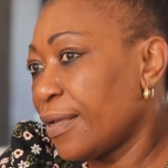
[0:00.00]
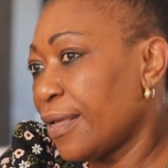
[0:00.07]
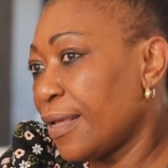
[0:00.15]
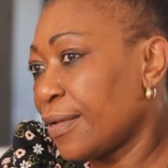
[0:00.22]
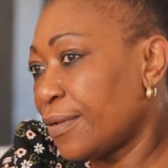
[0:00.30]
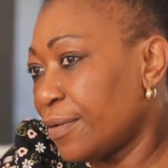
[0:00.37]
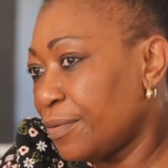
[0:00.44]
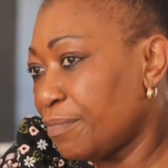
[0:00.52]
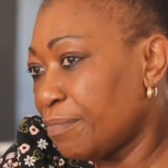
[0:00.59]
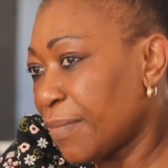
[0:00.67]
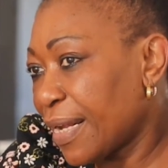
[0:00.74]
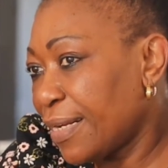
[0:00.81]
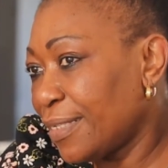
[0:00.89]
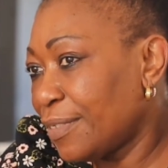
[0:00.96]
a good
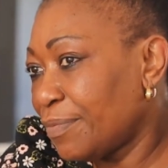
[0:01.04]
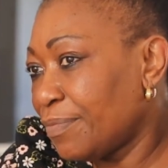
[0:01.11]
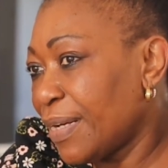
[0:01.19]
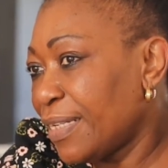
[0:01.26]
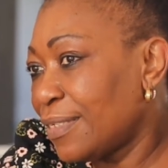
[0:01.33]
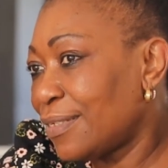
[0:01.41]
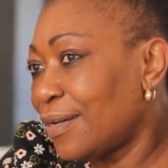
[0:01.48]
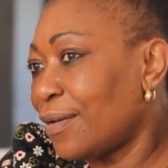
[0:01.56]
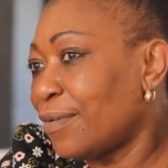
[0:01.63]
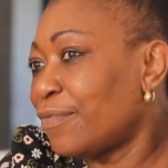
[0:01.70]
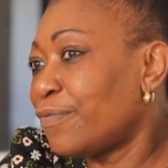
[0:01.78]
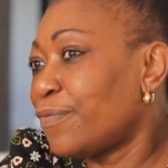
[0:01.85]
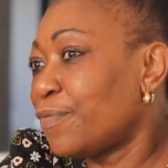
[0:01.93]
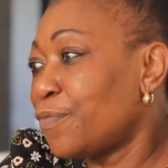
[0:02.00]
management
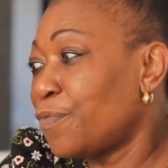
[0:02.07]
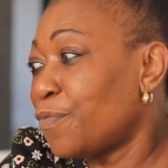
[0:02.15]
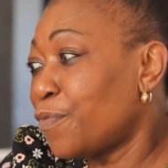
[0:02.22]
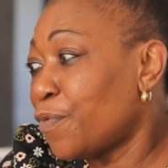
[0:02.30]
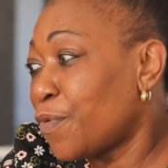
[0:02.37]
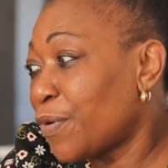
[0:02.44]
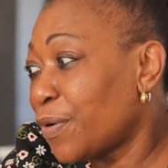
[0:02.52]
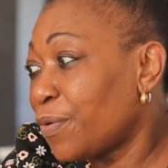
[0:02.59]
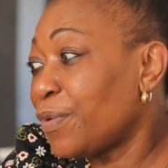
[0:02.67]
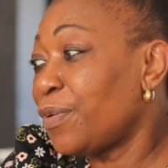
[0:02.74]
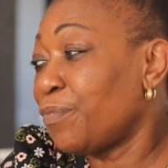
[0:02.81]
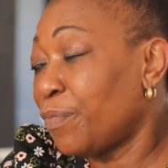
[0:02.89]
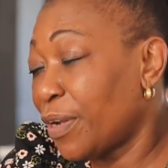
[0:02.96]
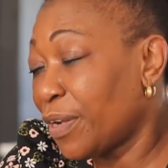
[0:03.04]
of
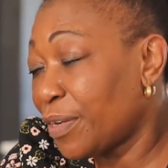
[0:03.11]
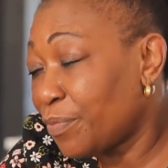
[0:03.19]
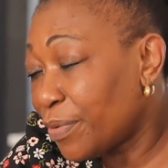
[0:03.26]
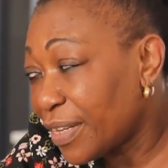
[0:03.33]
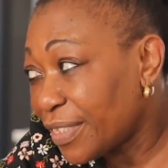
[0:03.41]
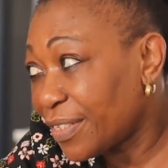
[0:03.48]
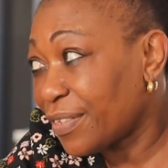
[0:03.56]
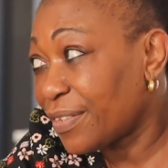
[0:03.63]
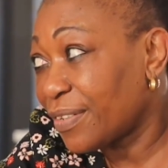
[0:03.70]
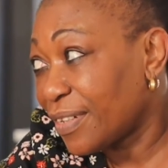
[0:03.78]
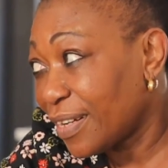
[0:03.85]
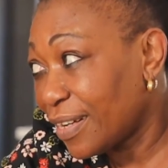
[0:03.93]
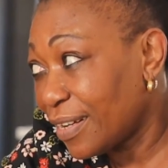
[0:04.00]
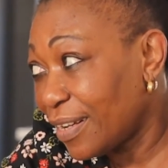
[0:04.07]
blood pressure
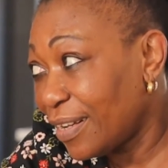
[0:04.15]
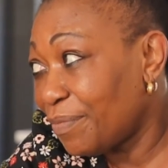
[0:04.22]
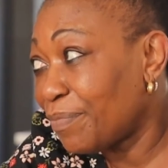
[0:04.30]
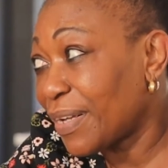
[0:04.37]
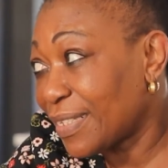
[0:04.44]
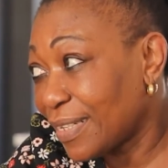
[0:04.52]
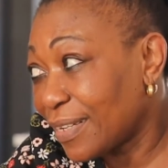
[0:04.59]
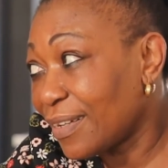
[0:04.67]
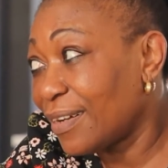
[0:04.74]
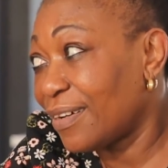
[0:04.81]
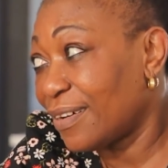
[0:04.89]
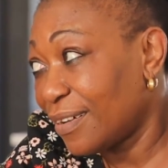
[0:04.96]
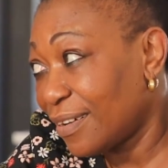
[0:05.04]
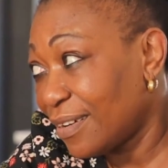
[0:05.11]
in
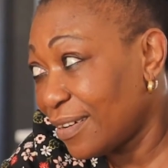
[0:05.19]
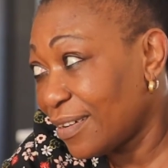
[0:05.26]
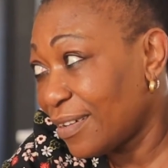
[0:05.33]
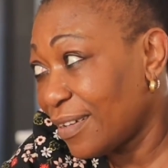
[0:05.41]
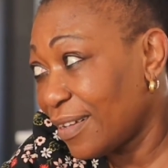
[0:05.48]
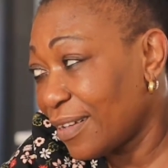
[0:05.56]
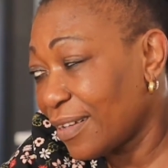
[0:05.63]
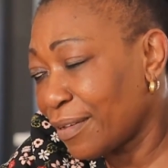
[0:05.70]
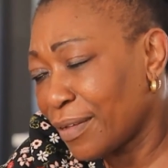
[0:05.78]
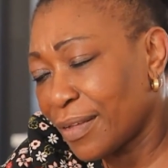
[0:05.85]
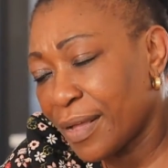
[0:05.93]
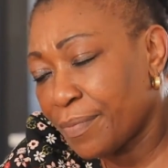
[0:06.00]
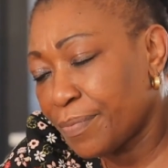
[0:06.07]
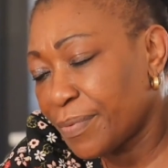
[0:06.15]
particular,
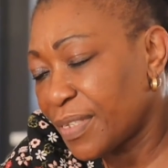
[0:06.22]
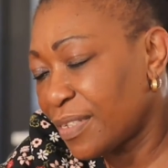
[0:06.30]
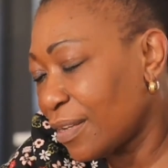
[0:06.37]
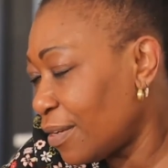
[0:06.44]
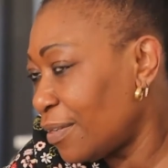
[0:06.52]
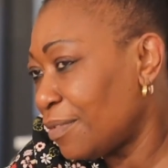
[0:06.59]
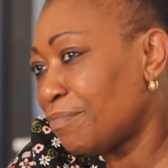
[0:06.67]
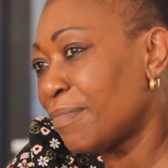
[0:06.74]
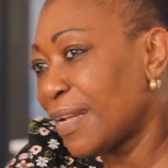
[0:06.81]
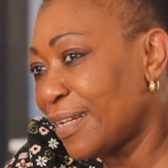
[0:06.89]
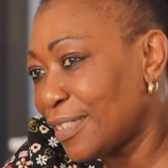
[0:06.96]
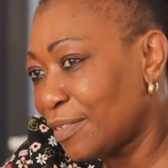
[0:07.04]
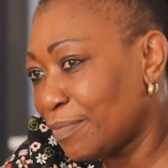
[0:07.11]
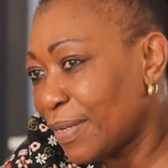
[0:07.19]
absolute
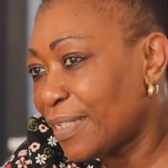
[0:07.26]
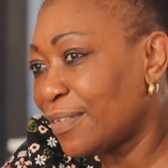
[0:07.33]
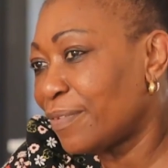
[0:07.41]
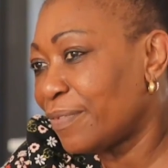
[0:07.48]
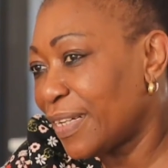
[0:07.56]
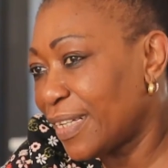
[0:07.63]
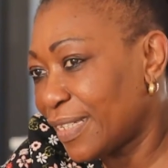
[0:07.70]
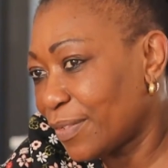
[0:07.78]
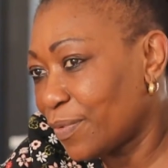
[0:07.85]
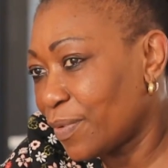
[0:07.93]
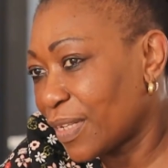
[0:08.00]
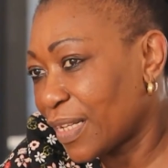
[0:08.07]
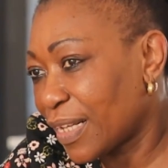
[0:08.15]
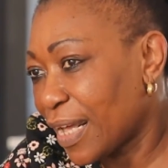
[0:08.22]
management of it
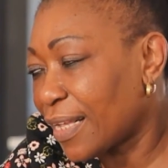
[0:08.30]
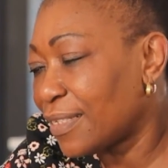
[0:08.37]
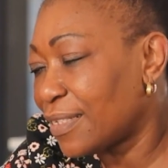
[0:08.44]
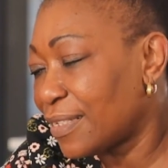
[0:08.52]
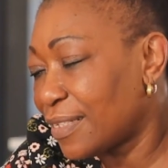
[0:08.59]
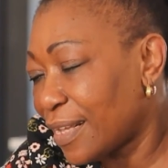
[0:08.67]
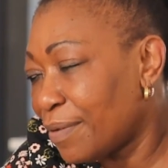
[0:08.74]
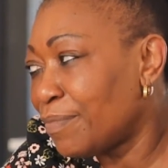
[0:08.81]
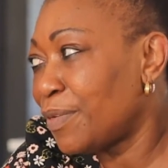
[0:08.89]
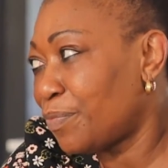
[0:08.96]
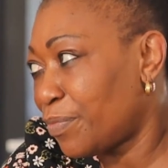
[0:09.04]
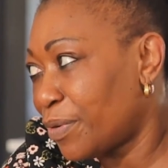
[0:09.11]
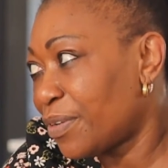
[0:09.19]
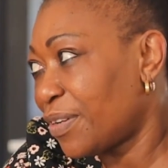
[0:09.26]
can stem the
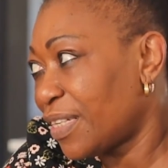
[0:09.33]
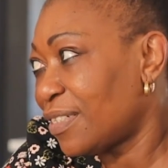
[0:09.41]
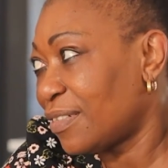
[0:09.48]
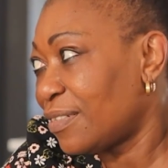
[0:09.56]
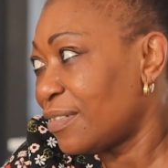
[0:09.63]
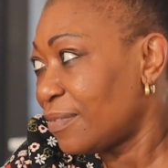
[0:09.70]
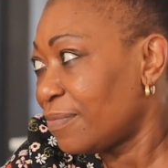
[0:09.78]
progression.